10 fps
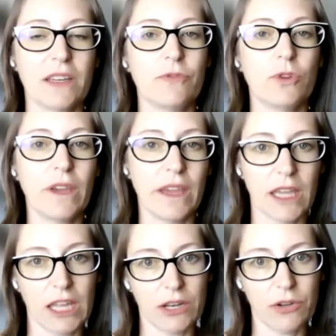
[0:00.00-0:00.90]
if you
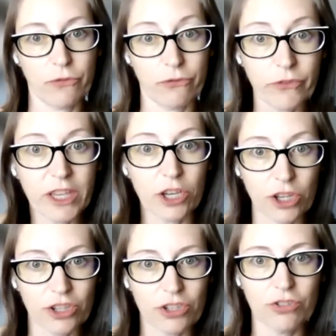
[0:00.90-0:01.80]
can't
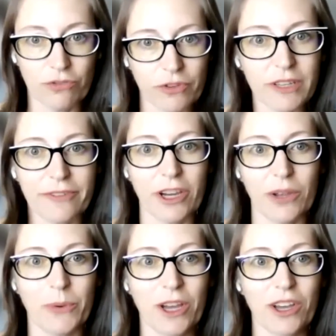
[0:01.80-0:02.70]
feel your feet
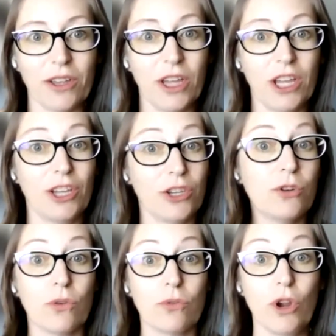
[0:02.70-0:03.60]
very well, you
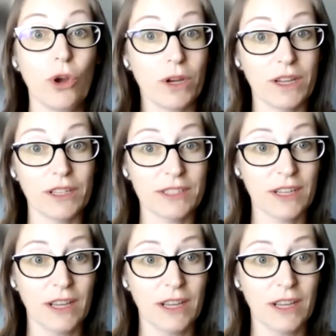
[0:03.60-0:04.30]
don't notice